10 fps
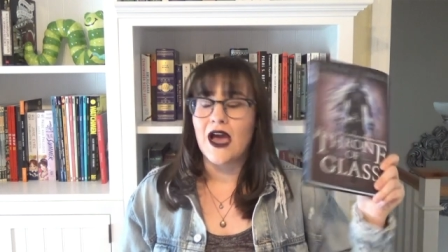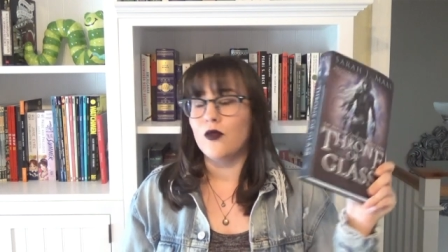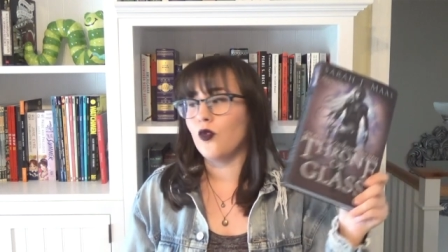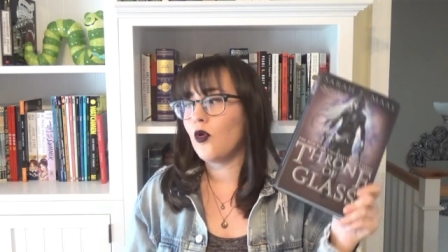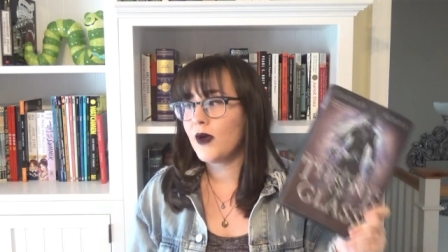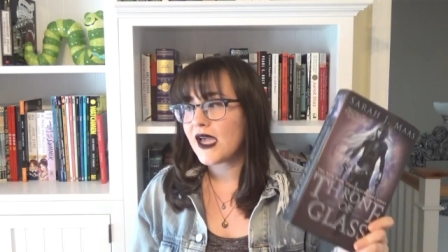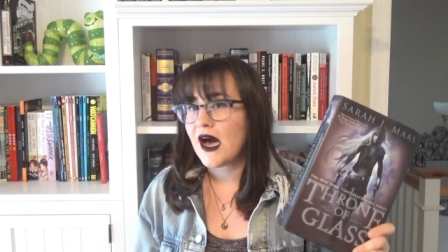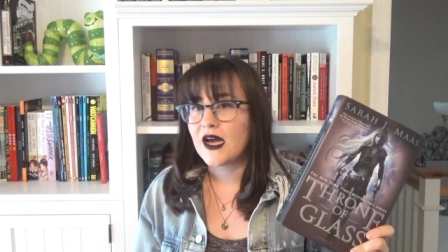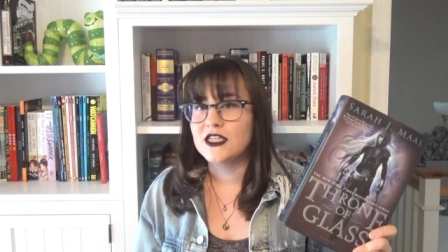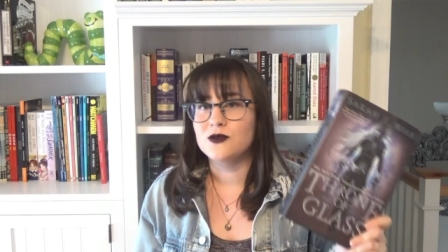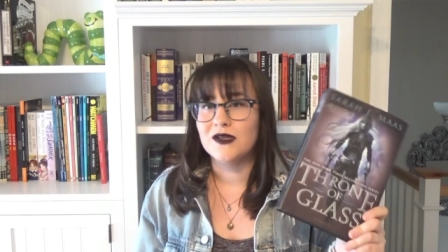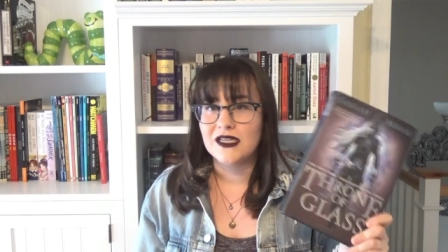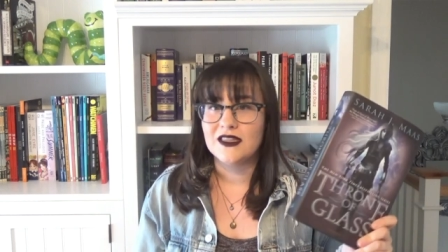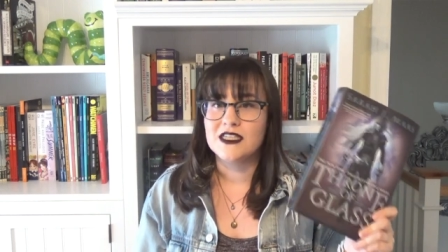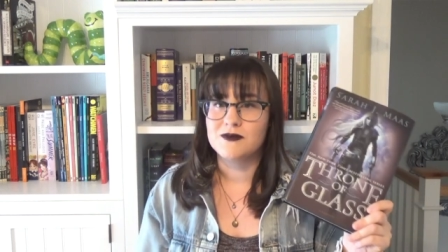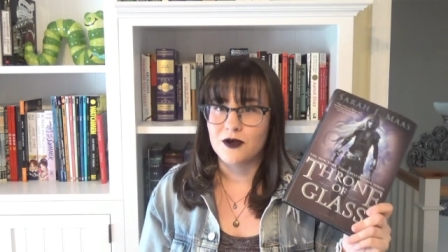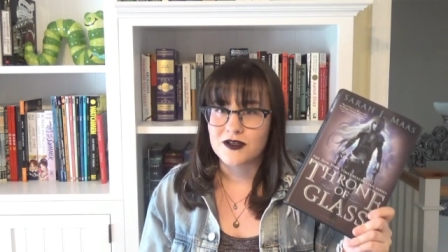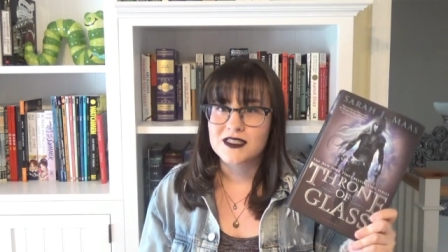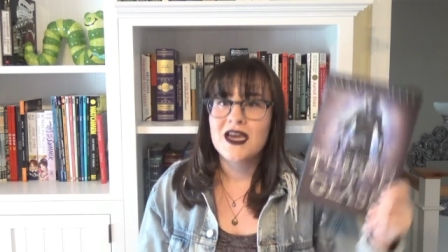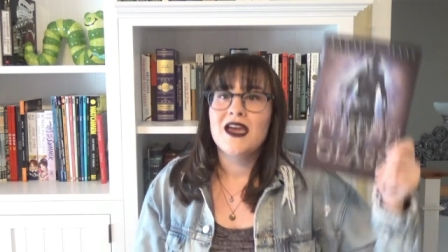I roll my eyes reading these
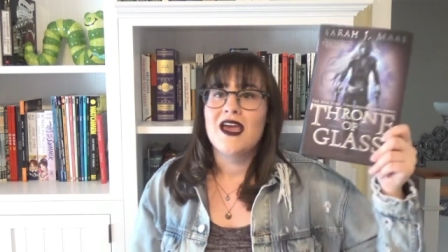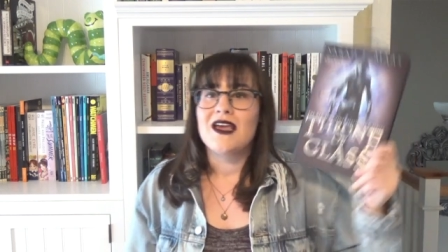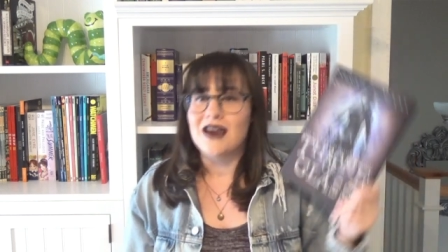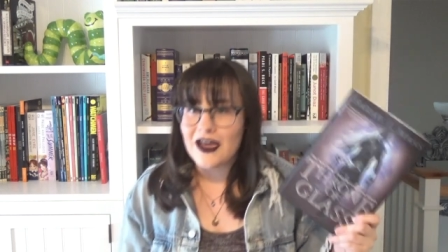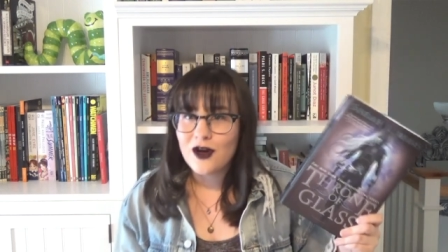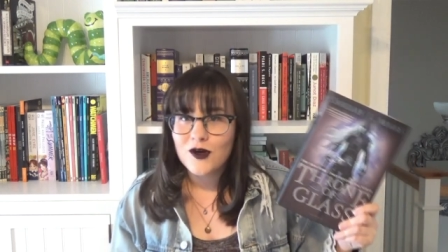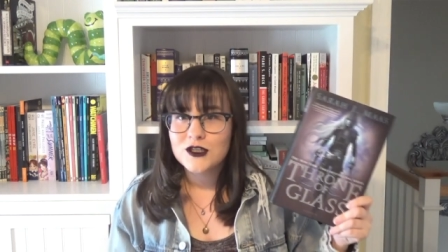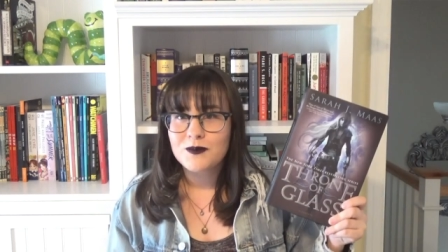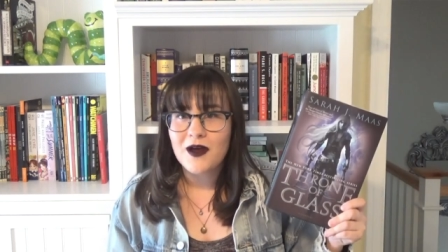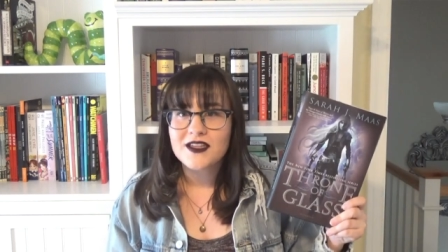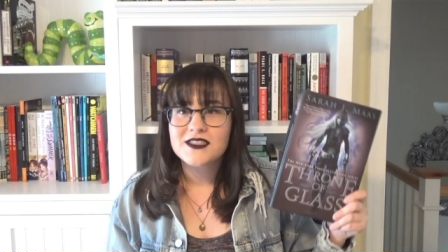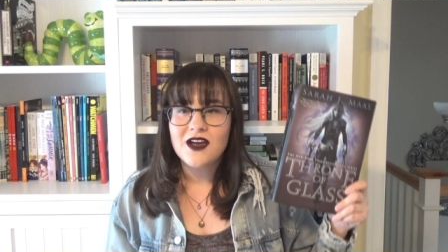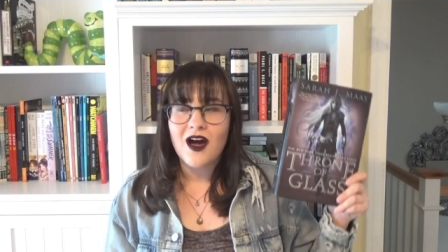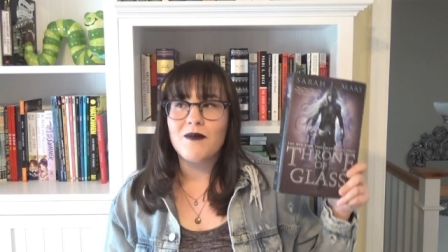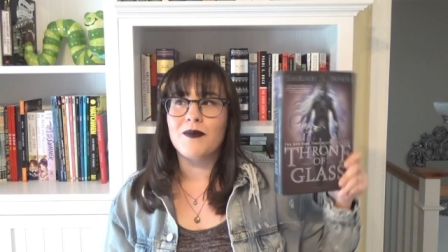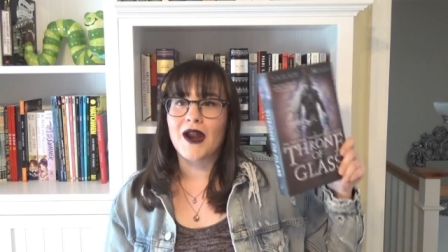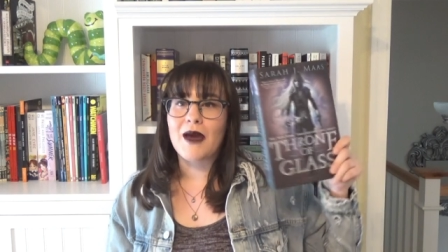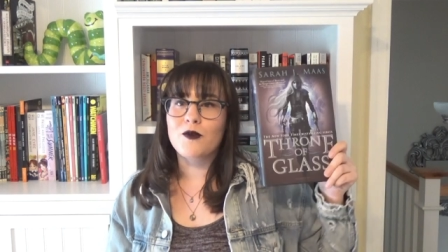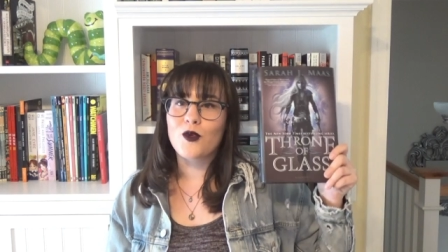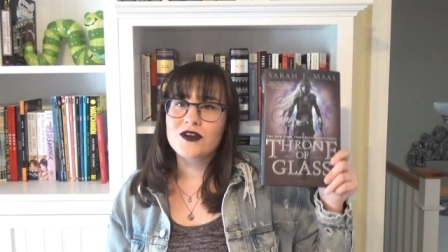books. I know I should probably stop, but
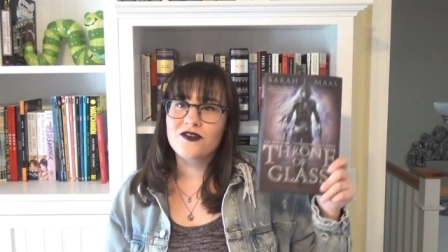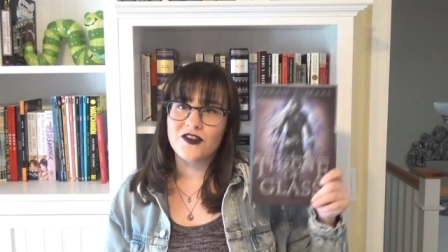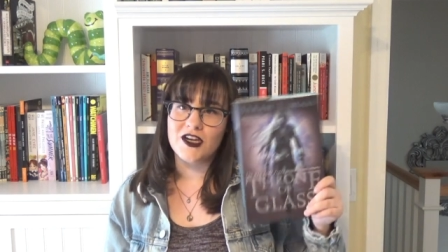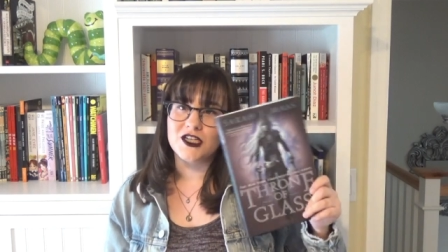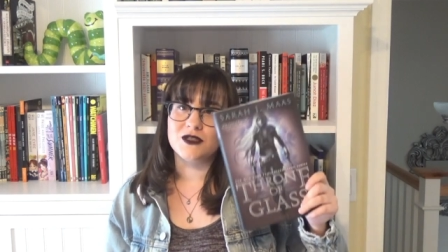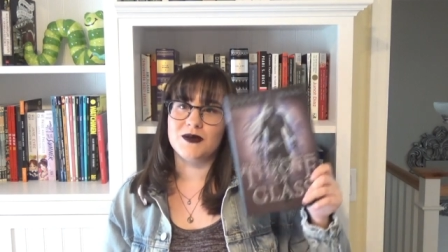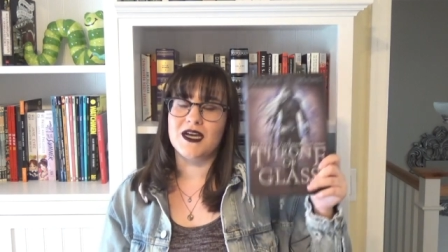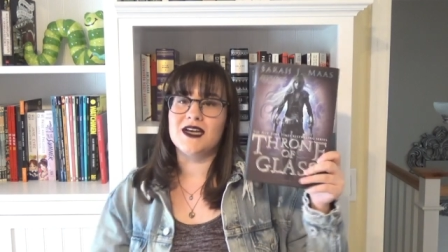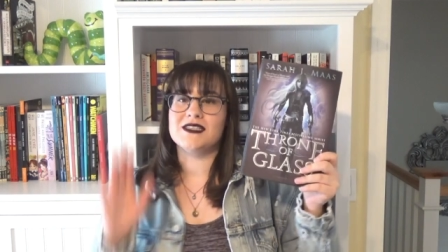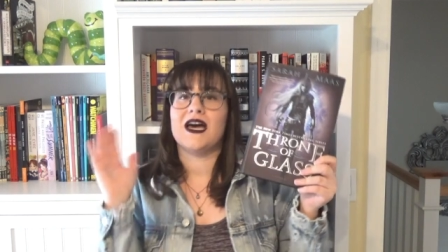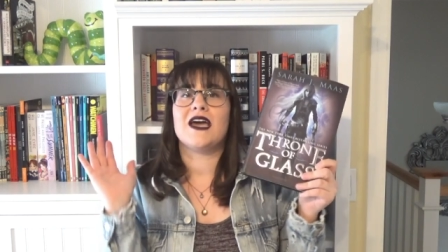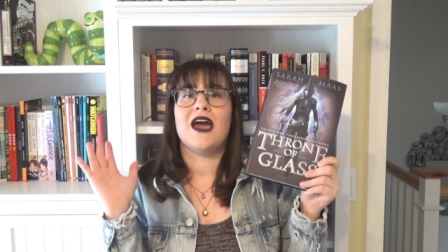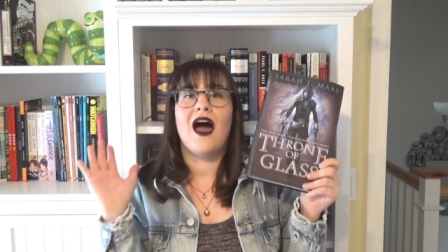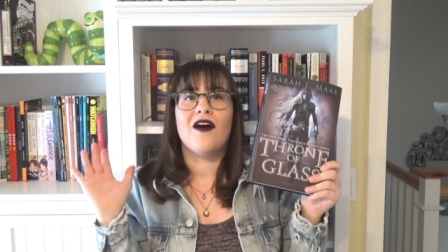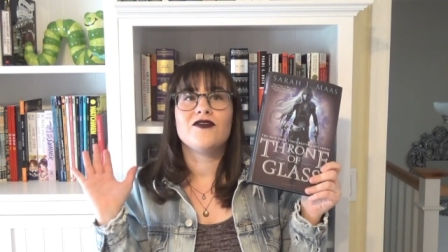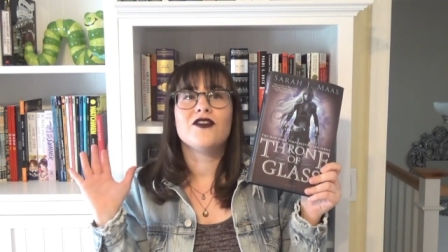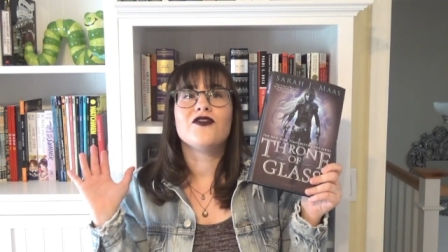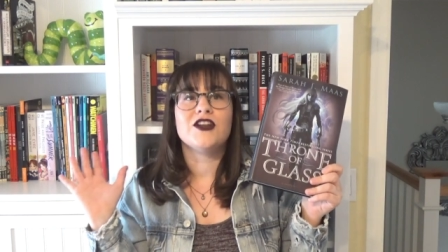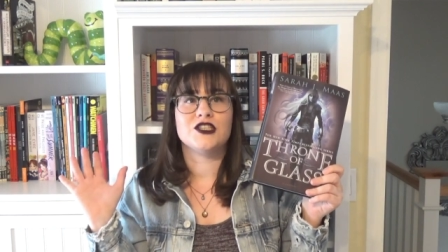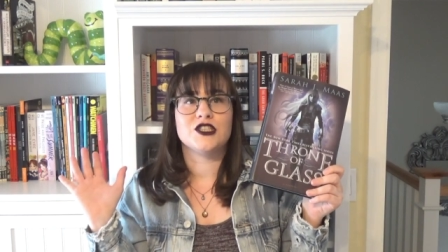I'm going to finish because I have to
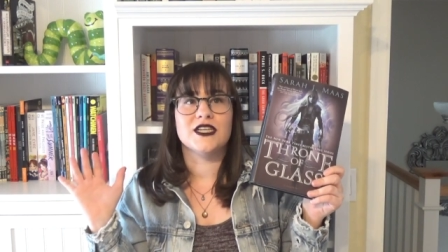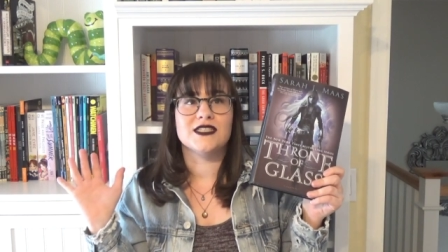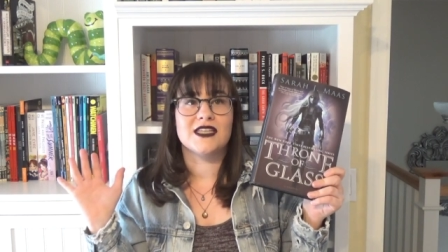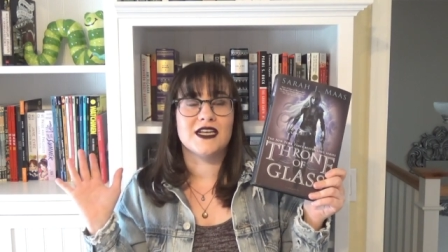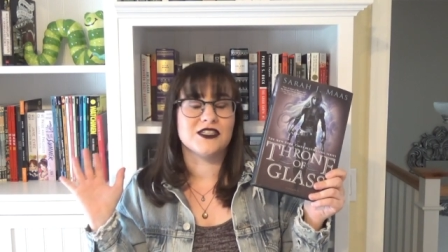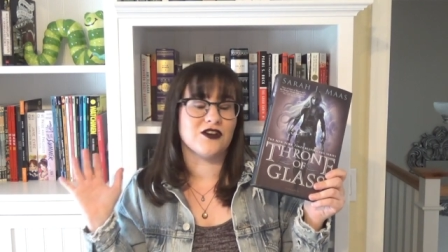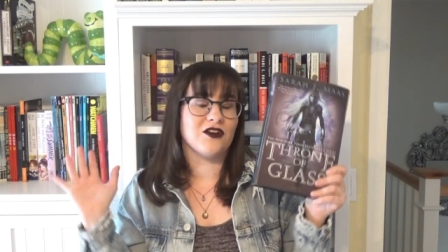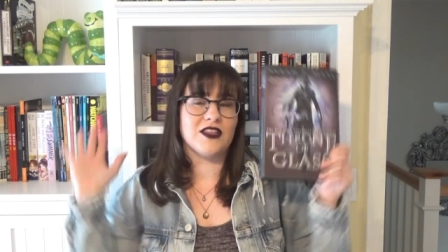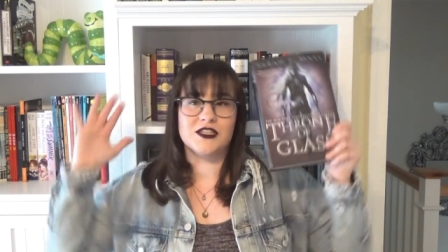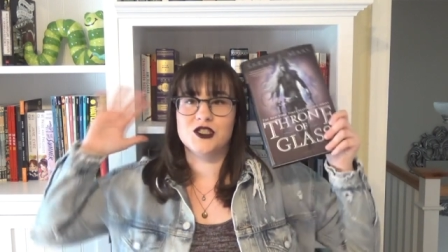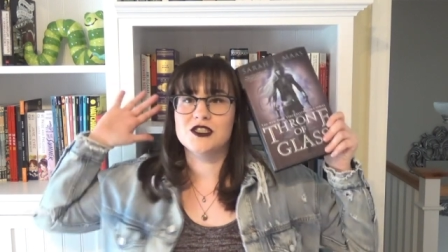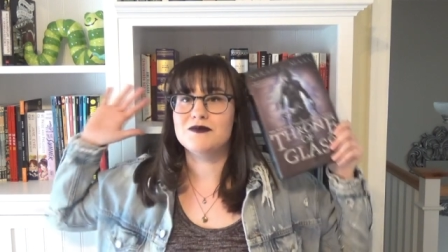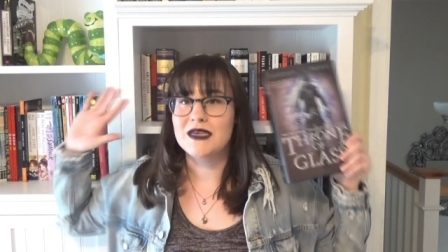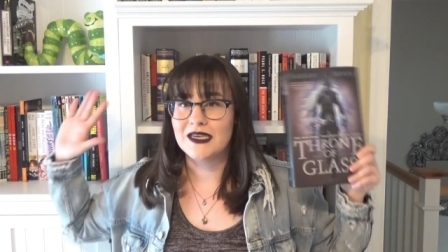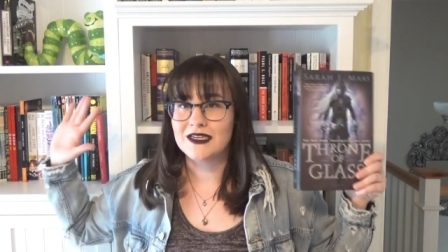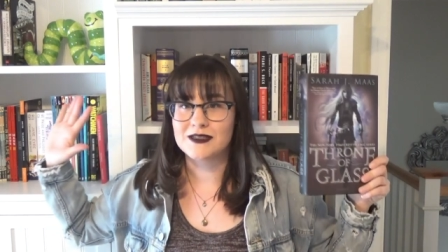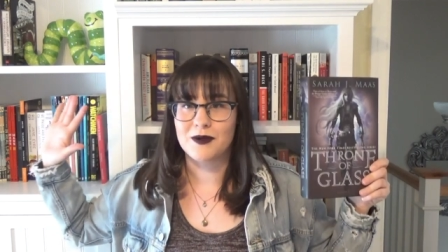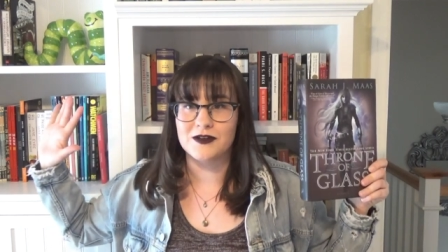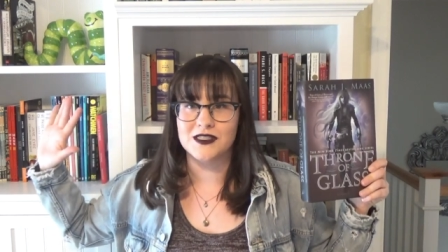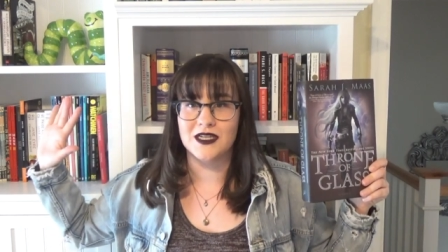finish things that I start. That's just me as a
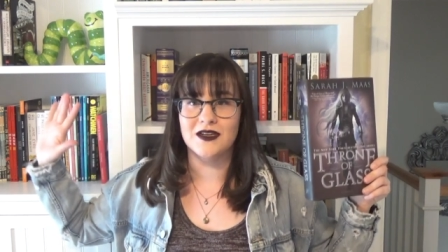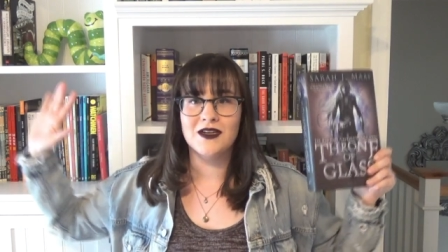person.